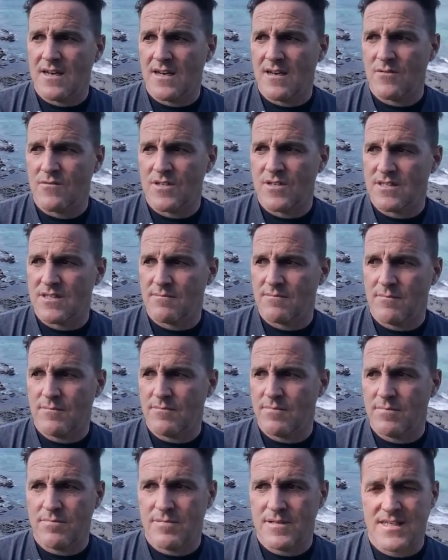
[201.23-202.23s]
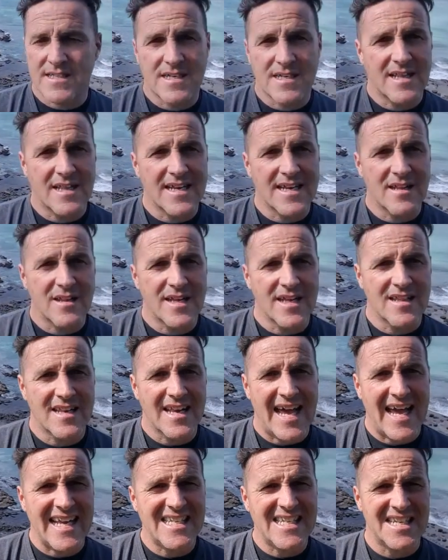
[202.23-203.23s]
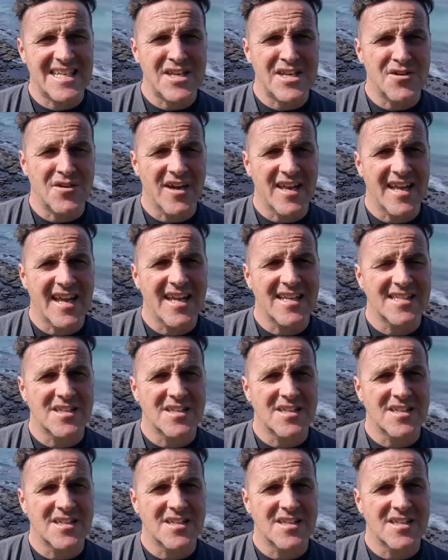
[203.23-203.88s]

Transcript: and it was declared illegal in 1898.